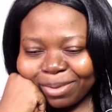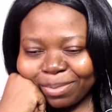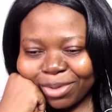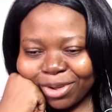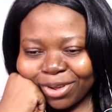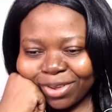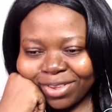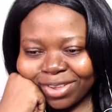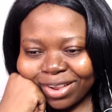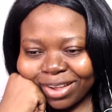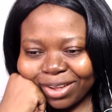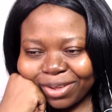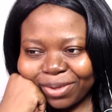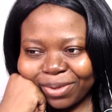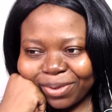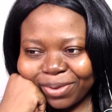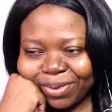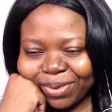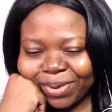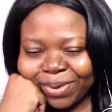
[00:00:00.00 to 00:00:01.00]
I'm just
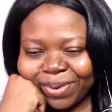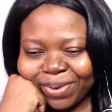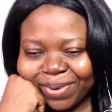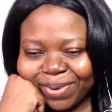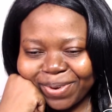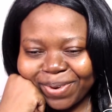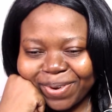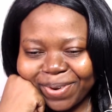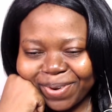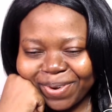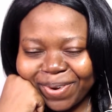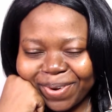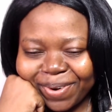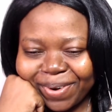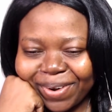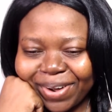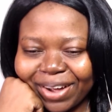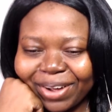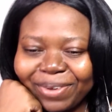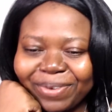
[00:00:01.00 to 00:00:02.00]
like you,
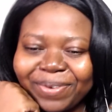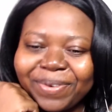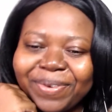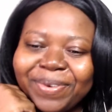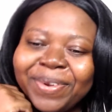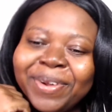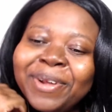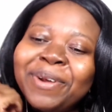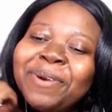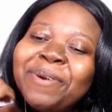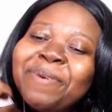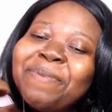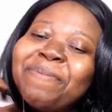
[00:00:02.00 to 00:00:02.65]
Kuhaku.